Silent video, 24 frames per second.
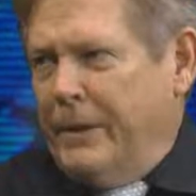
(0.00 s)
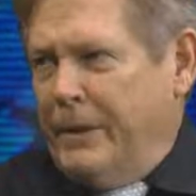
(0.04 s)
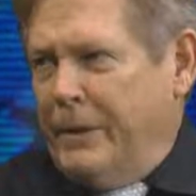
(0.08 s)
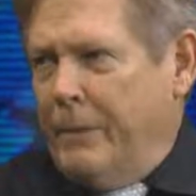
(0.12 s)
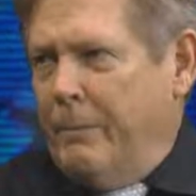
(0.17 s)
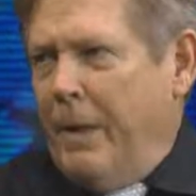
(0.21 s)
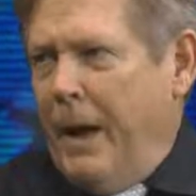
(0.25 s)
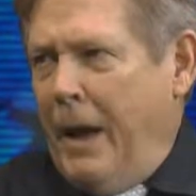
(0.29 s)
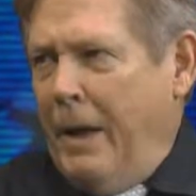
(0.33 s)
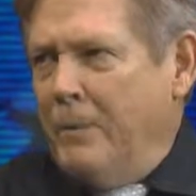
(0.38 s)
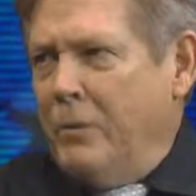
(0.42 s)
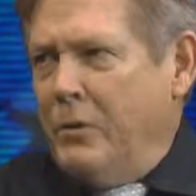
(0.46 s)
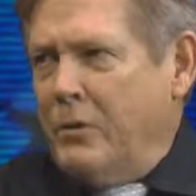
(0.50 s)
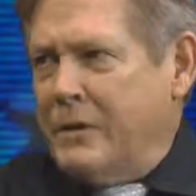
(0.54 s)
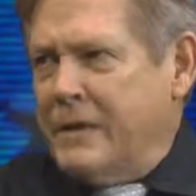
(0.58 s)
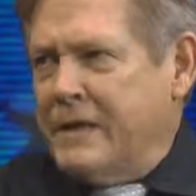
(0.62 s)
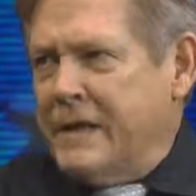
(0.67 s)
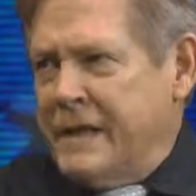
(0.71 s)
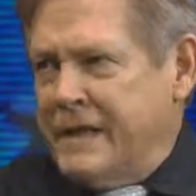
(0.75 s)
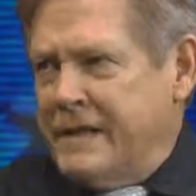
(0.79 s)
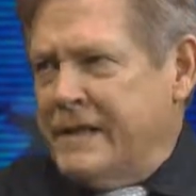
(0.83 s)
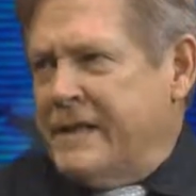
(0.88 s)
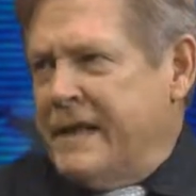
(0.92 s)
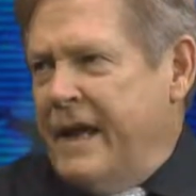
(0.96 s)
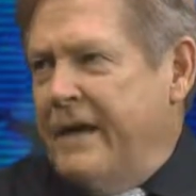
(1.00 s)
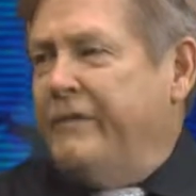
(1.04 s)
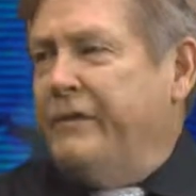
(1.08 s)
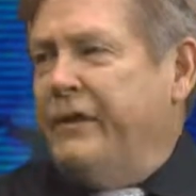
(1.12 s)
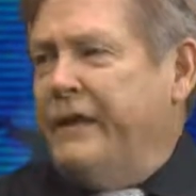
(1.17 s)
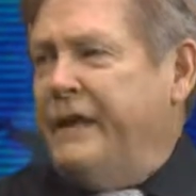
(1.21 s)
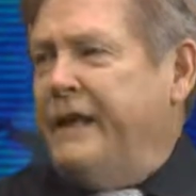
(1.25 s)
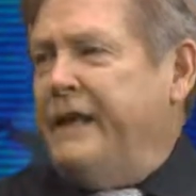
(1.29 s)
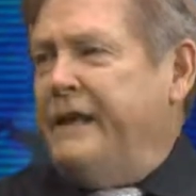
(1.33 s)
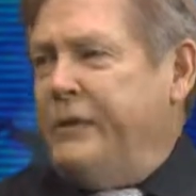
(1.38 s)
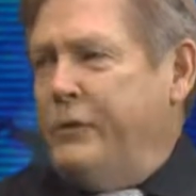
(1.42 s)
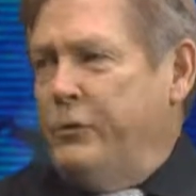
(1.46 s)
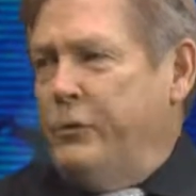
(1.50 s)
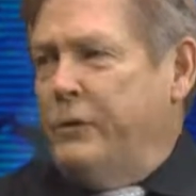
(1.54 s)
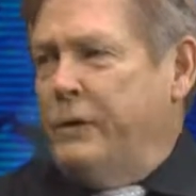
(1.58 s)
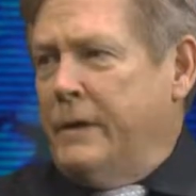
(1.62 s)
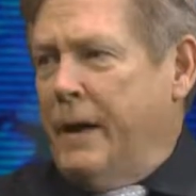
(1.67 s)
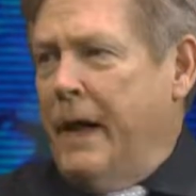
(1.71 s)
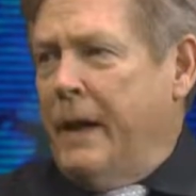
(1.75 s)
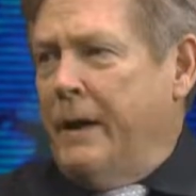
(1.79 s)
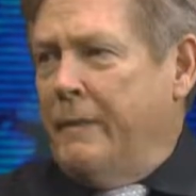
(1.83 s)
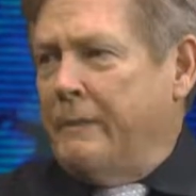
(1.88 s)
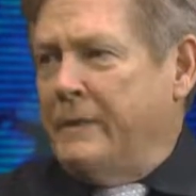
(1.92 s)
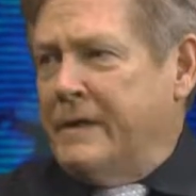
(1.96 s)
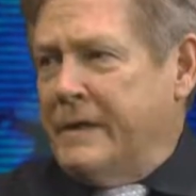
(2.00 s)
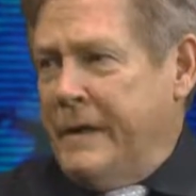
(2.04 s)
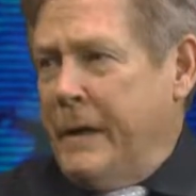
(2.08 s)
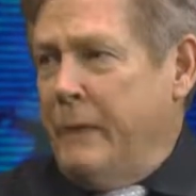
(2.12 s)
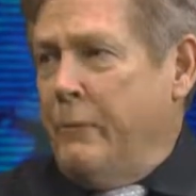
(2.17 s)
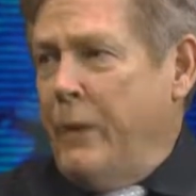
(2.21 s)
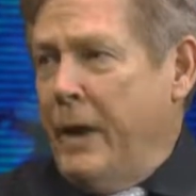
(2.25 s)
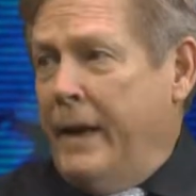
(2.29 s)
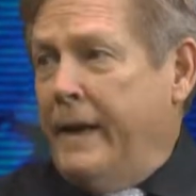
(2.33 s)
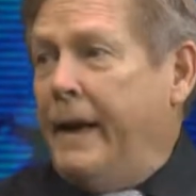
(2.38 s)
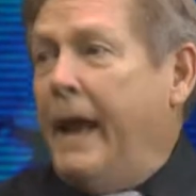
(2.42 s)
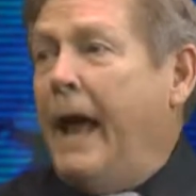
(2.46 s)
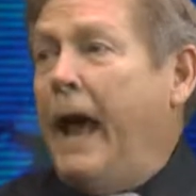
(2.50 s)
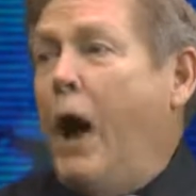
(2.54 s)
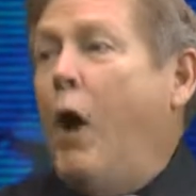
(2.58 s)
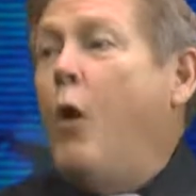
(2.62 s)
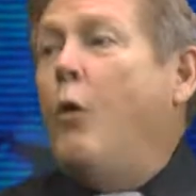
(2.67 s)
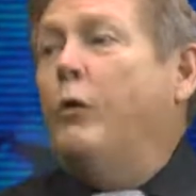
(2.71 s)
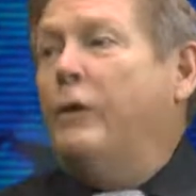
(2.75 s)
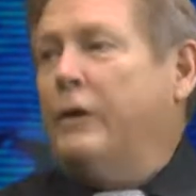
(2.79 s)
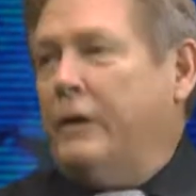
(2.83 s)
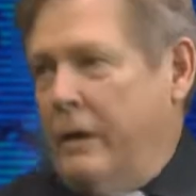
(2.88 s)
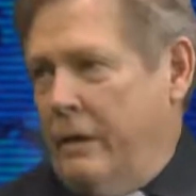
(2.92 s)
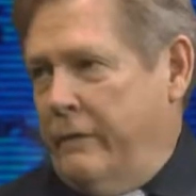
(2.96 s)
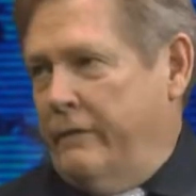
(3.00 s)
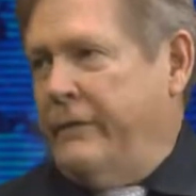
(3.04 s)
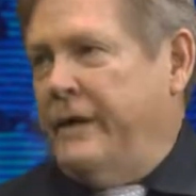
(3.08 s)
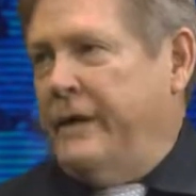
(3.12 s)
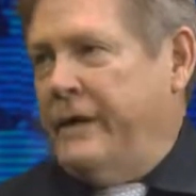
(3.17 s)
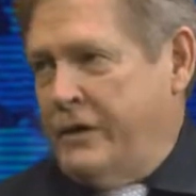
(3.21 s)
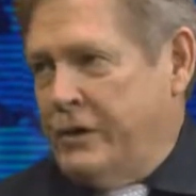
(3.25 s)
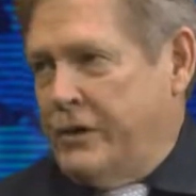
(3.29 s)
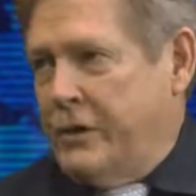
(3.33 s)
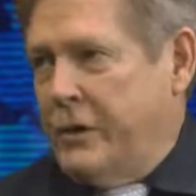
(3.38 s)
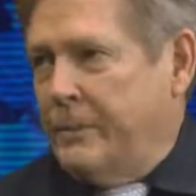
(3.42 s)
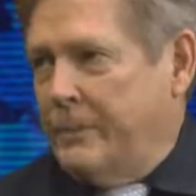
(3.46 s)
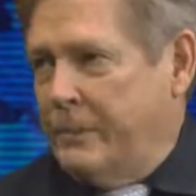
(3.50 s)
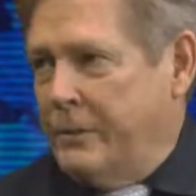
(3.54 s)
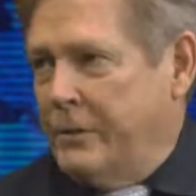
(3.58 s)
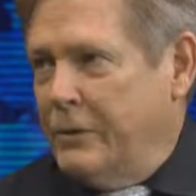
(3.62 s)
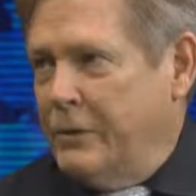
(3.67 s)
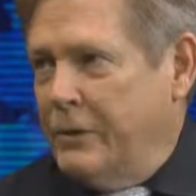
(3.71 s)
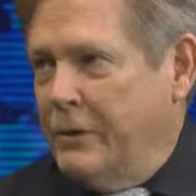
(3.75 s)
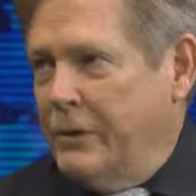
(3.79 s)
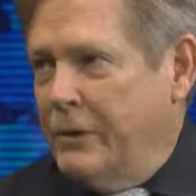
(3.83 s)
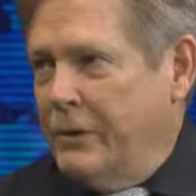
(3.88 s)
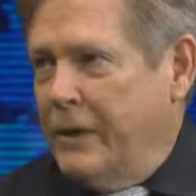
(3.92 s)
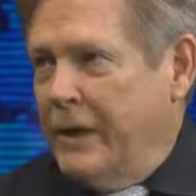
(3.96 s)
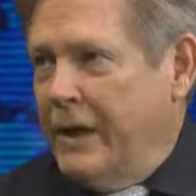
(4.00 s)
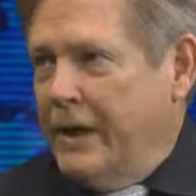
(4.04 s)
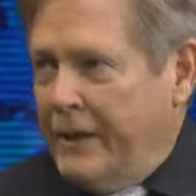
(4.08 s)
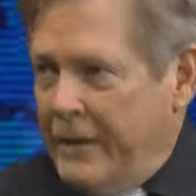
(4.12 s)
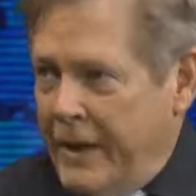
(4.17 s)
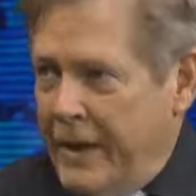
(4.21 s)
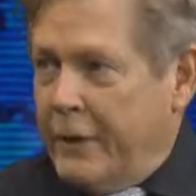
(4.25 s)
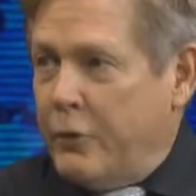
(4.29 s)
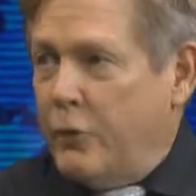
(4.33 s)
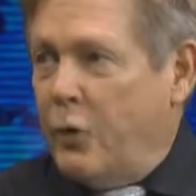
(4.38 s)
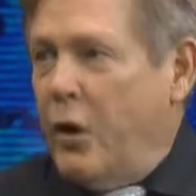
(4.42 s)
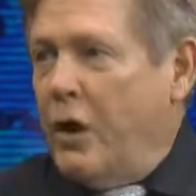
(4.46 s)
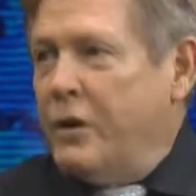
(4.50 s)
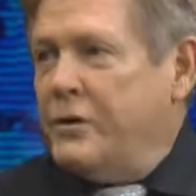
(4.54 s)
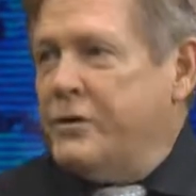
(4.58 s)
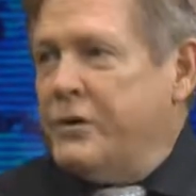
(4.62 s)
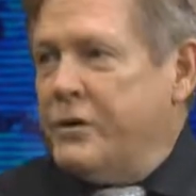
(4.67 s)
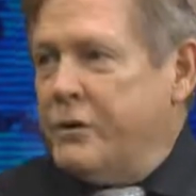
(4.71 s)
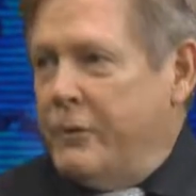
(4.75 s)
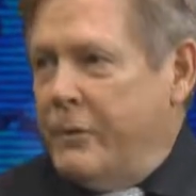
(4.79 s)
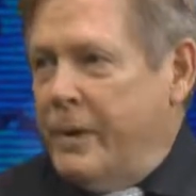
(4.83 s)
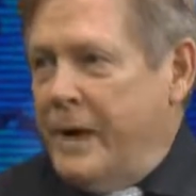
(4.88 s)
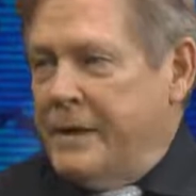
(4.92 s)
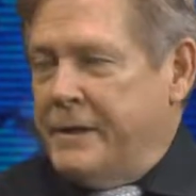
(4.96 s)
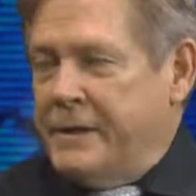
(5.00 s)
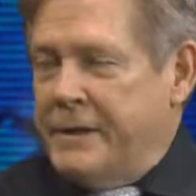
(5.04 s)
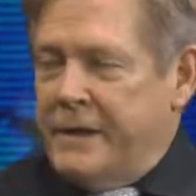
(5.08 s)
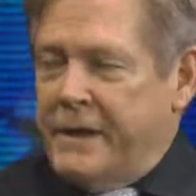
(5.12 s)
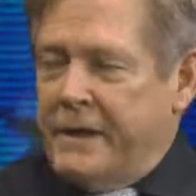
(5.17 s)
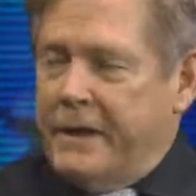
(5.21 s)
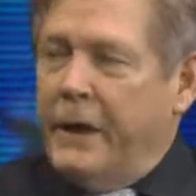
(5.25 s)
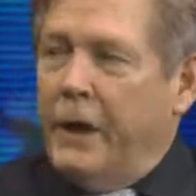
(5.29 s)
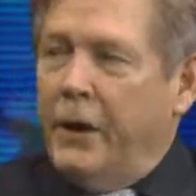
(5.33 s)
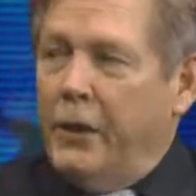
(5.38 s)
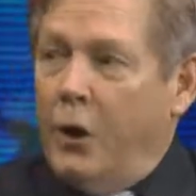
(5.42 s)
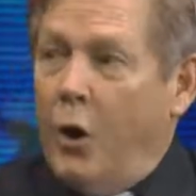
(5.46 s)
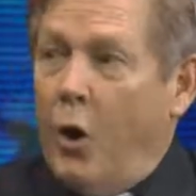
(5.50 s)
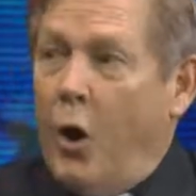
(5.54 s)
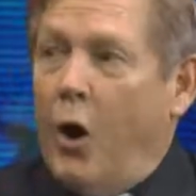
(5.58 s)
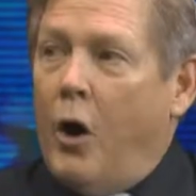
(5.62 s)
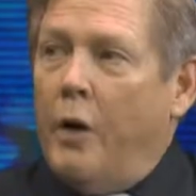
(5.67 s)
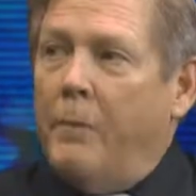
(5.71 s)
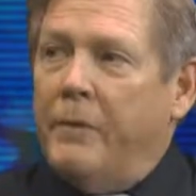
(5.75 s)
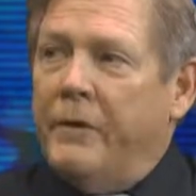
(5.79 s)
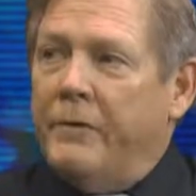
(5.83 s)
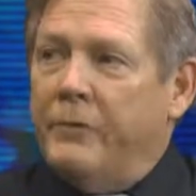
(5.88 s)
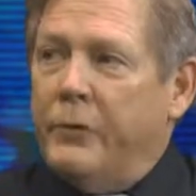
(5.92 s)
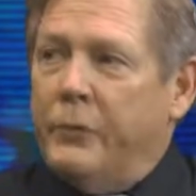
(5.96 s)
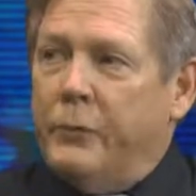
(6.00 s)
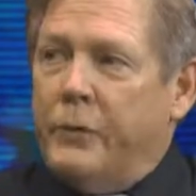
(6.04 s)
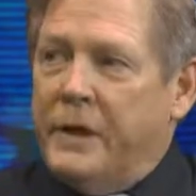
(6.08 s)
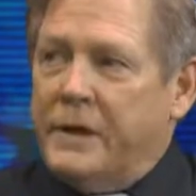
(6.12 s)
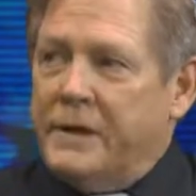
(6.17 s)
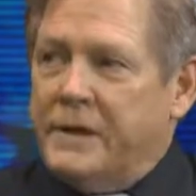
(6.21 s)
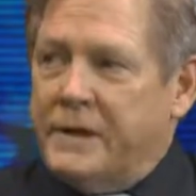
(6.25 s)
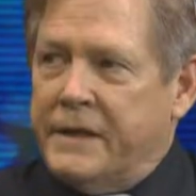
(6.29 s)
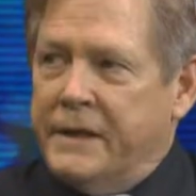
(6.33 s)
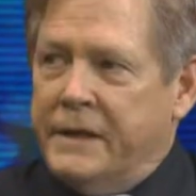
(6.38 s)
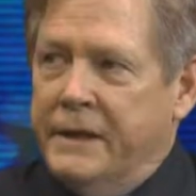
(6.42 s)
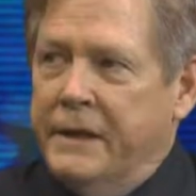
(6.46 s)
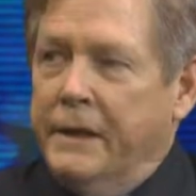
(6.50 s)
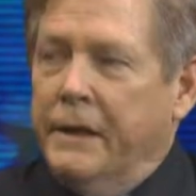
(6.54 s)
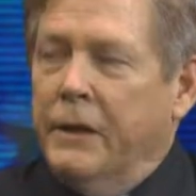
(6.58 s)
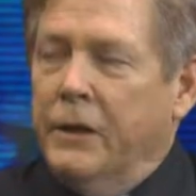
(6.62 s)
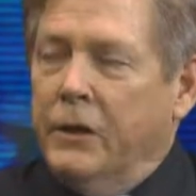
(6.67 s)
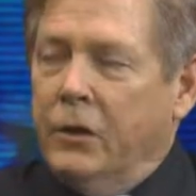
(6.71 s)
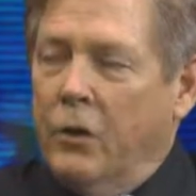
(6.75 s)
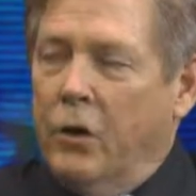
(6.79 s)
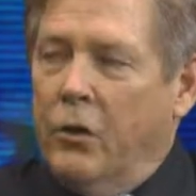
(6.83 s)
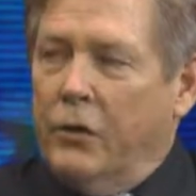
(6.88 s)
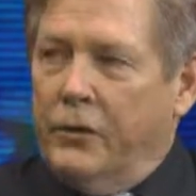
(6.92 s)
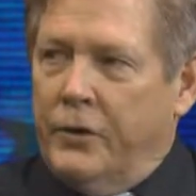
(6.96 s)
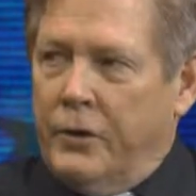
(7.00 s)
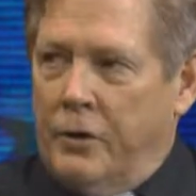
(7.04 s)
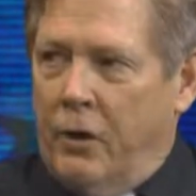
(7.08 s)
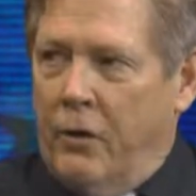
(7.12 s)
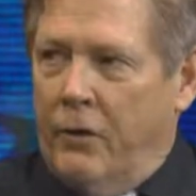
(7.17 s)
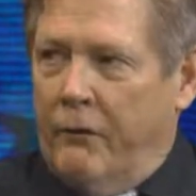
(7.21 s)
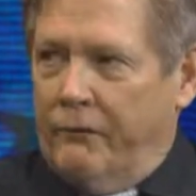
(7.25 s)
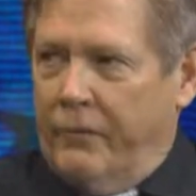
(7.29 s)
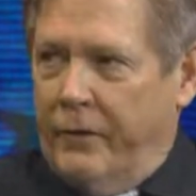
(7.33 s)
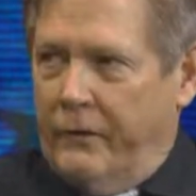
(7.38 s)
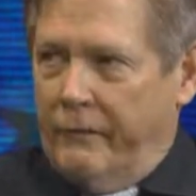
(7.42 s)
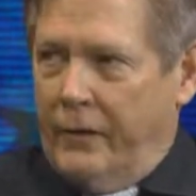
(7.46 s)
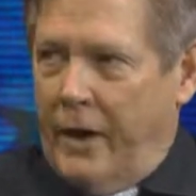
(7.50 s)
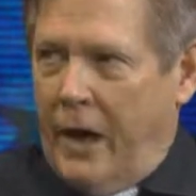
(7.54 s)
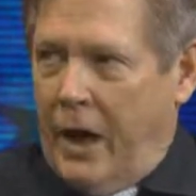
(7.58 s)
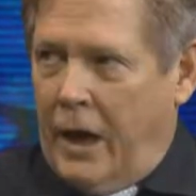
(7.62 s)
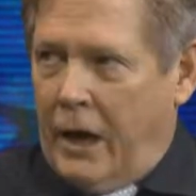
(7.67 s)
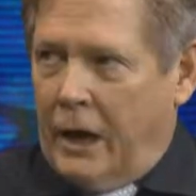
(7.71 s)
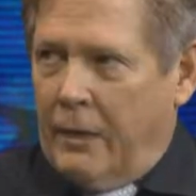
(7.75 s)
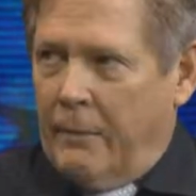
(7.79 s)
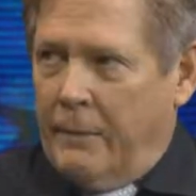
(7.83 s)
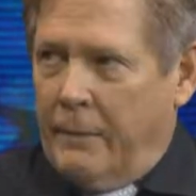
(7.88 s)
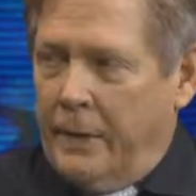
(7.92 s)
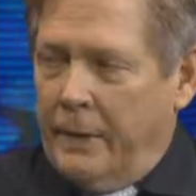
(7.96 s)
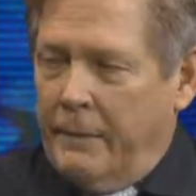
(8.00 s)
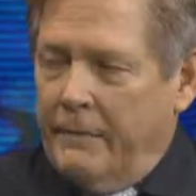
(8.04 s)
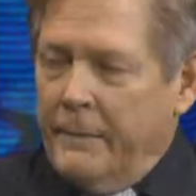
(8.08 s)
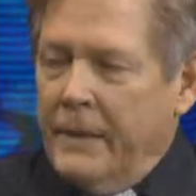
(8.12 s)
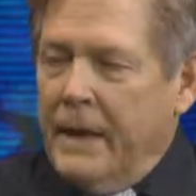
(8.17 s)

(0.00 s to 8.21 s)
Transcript: the Bible says 72 times they went out of Egypt and they crossed the Red Sea, an arm of the Red Sea called the Gulf of Aqaba,